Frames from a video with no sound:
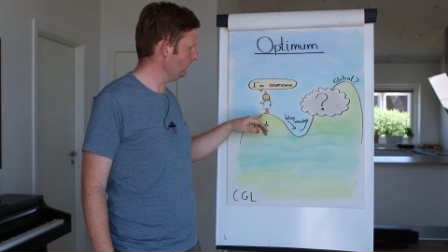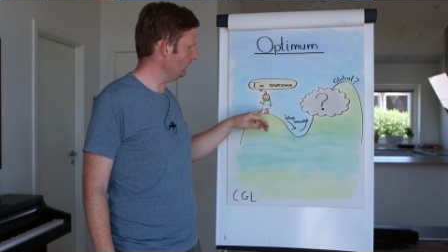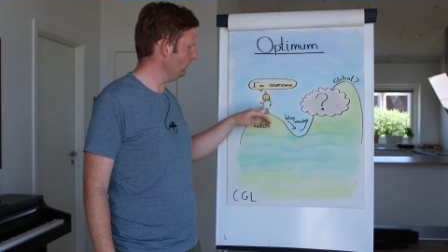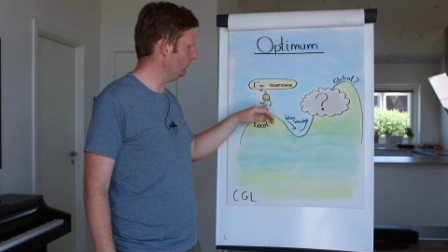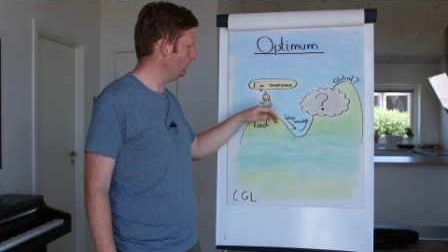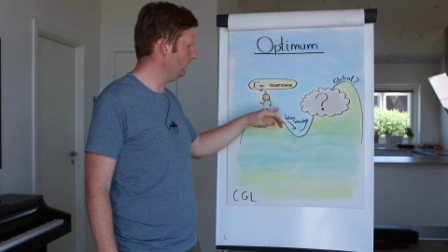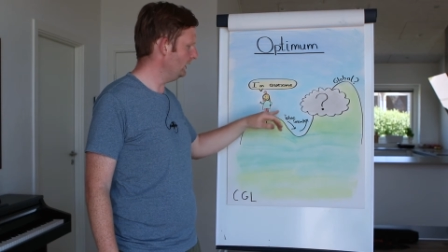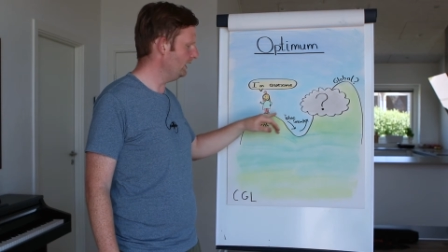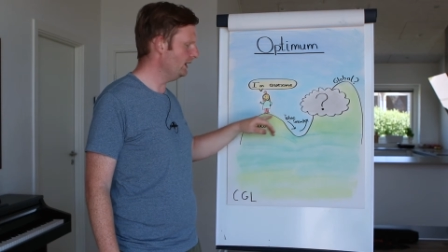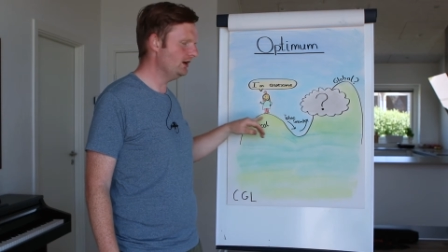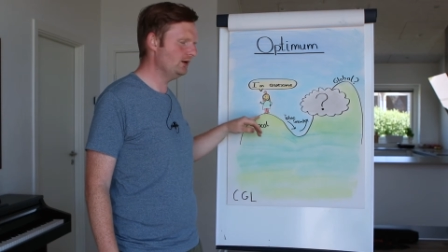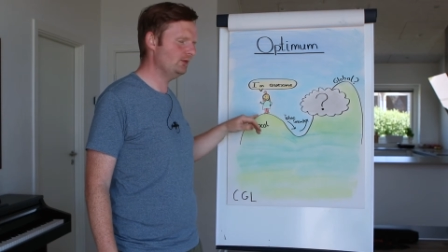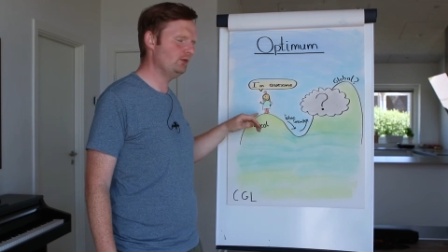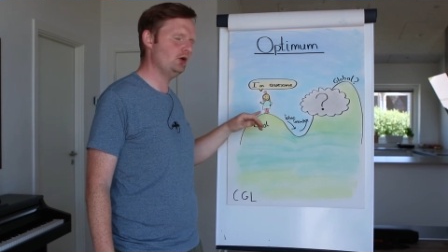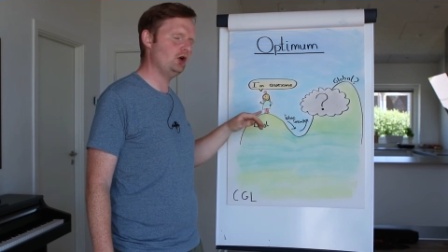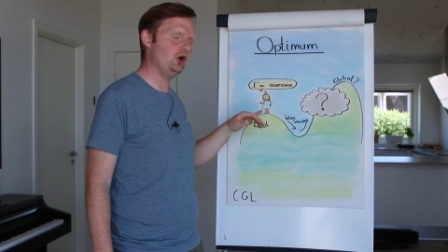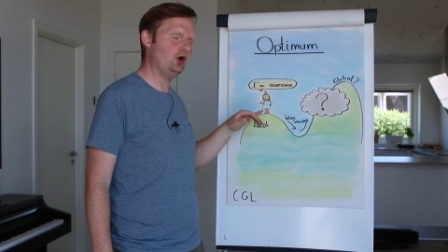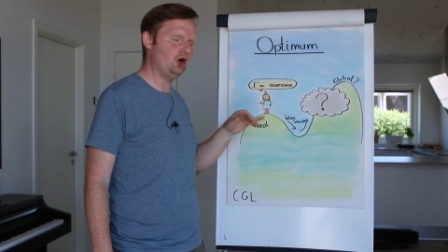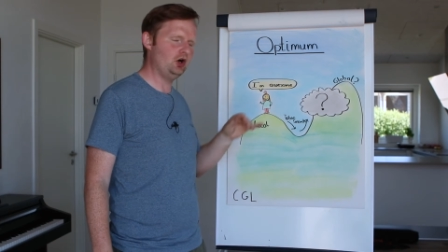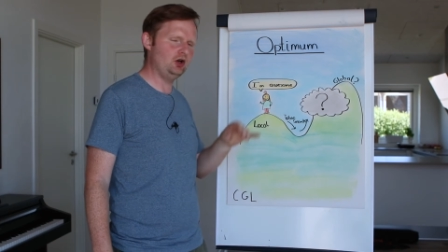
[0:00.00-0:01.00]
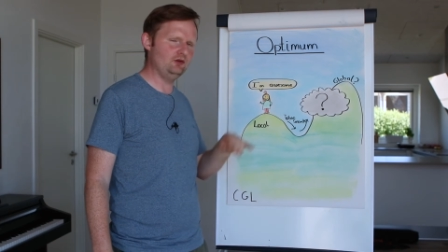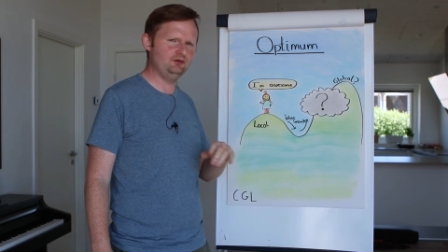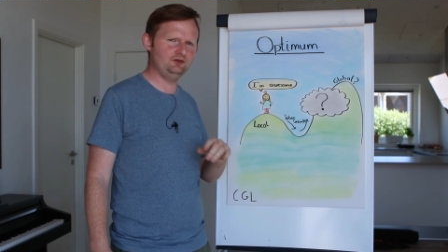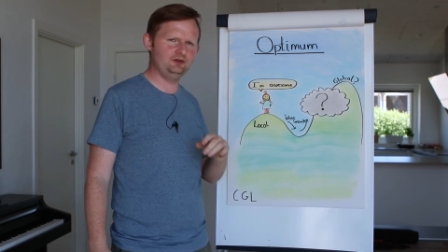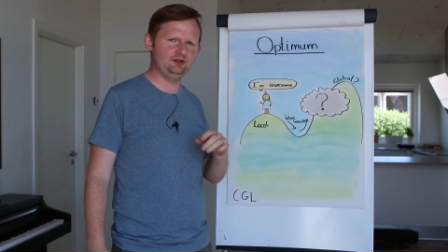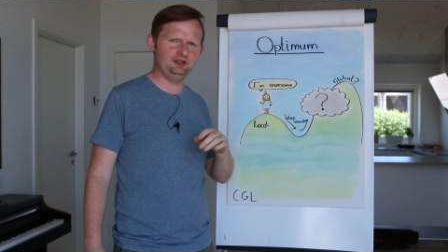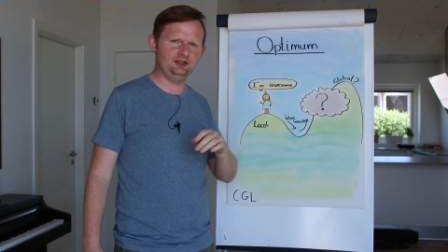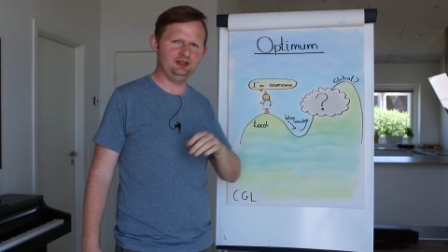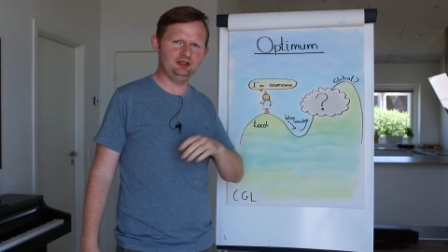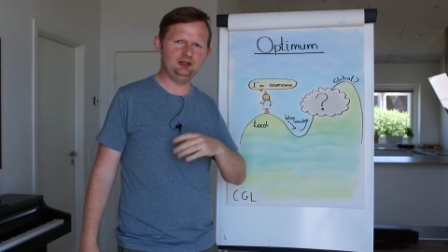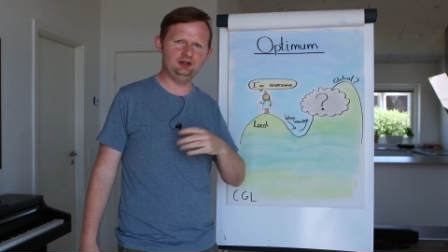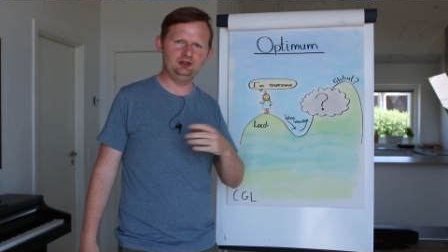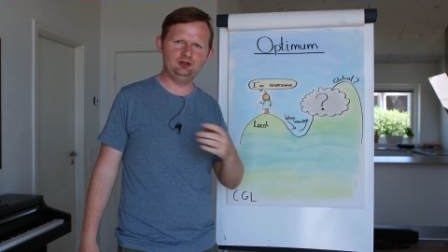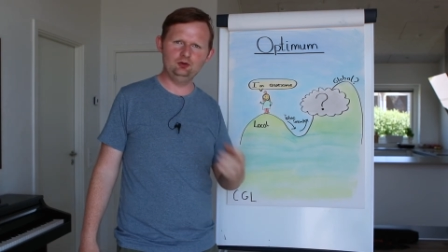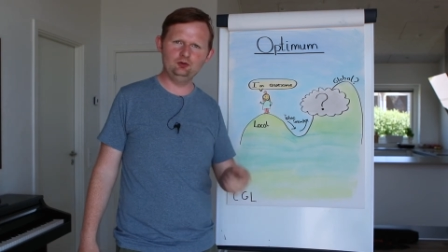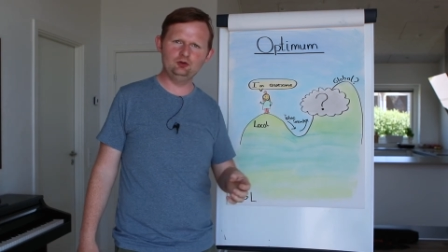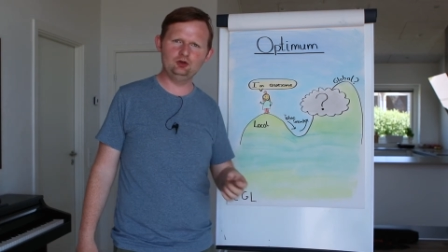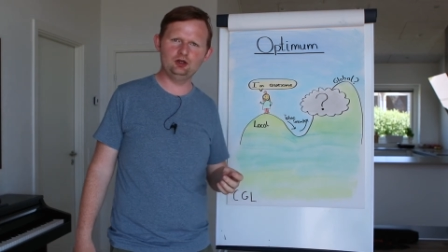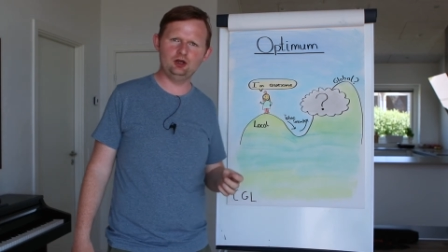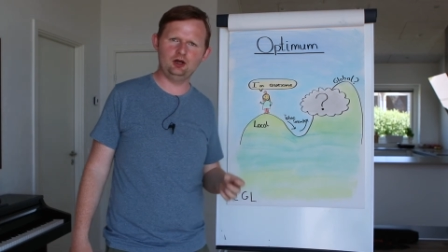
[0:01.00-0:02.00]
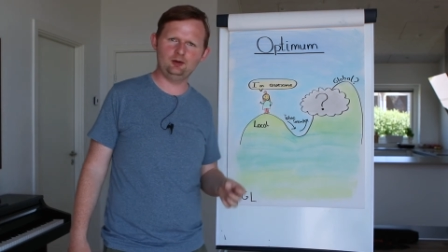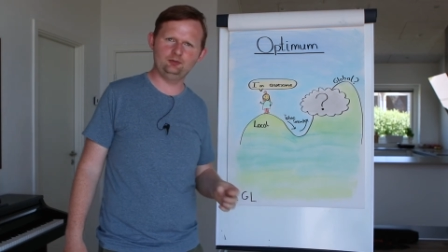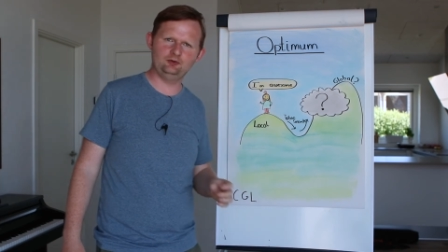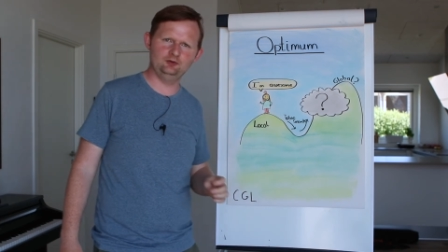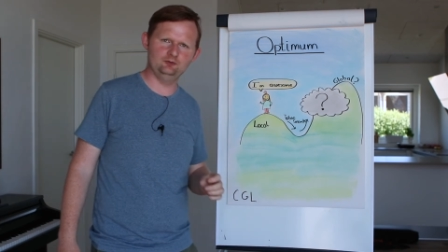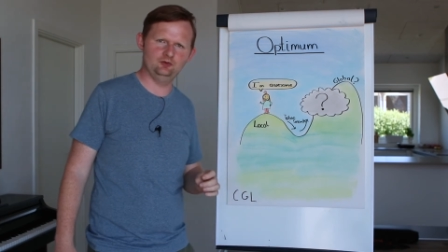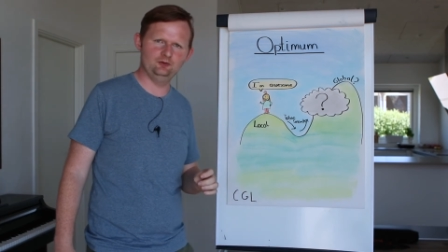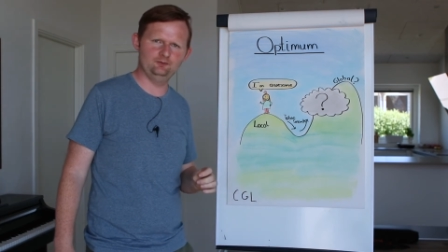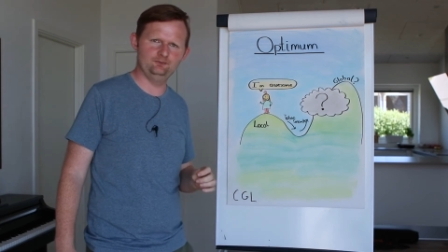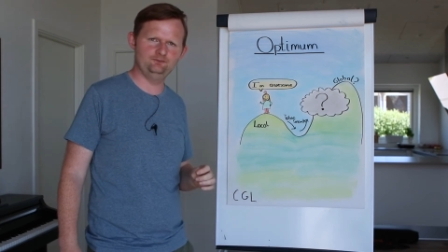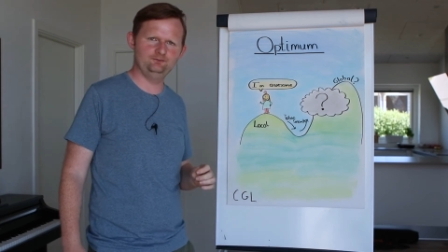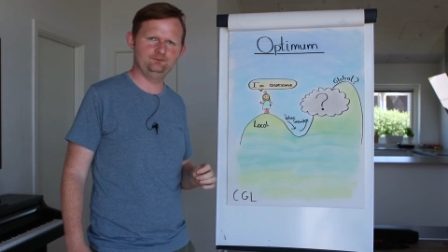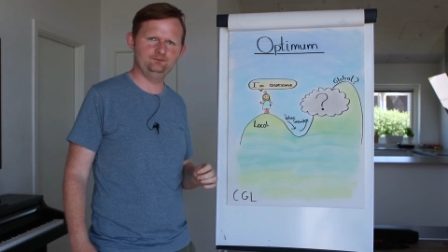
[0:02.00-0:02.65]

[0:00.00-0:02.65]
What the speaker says: we are often in a local optimum,